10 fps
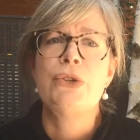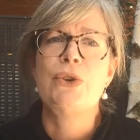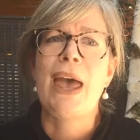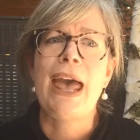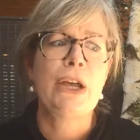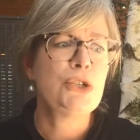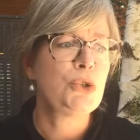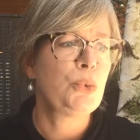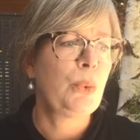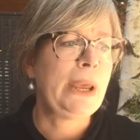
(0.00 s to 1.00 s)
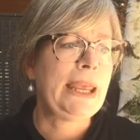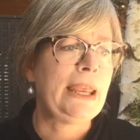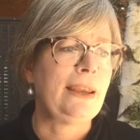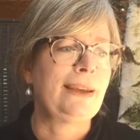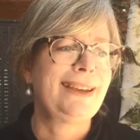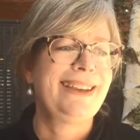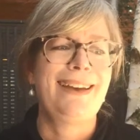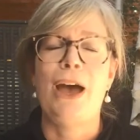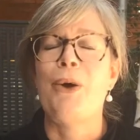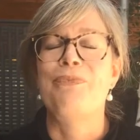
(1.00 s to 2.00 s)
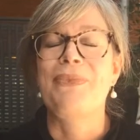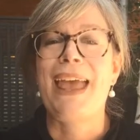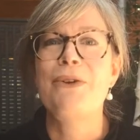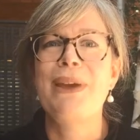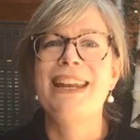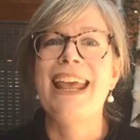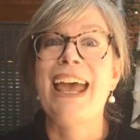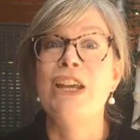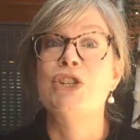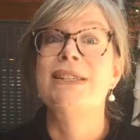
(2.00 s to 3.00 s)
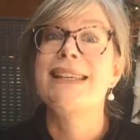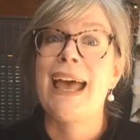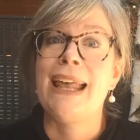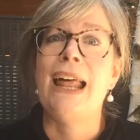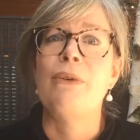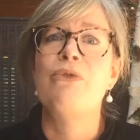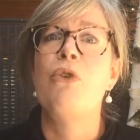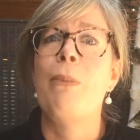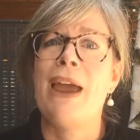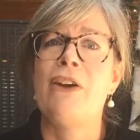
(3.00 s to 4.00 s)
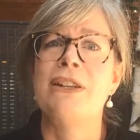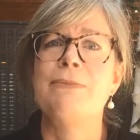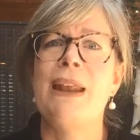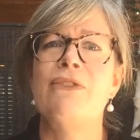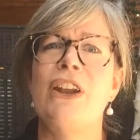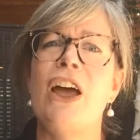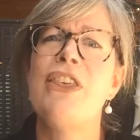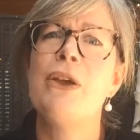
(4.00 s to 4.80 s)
So how do we how do we engage and scale up for parents' benefit? I